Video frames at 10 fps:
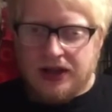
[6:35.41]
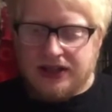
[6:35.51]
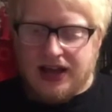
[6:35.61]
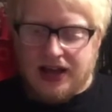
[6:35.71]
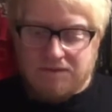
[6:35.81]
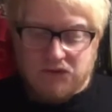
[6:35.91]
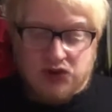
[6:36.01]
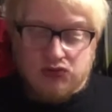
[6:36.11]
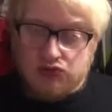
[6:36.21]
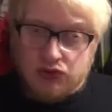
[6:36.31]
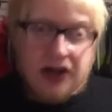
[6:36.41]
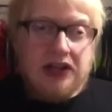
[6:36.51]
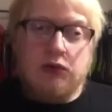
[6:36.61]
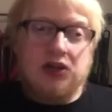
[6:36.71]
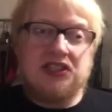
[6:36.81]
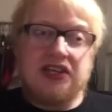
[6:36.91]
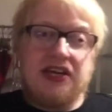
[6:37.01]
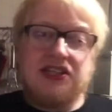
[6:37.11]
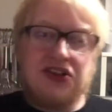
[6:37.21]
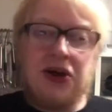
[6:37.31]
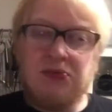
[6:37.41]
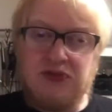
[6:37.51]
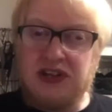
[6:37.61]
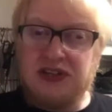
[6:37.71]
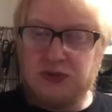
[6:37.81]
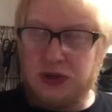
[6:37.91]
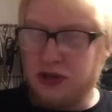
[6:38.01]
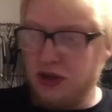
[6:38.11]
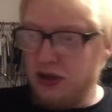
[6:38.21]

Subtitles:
that you really want to take your time with this one.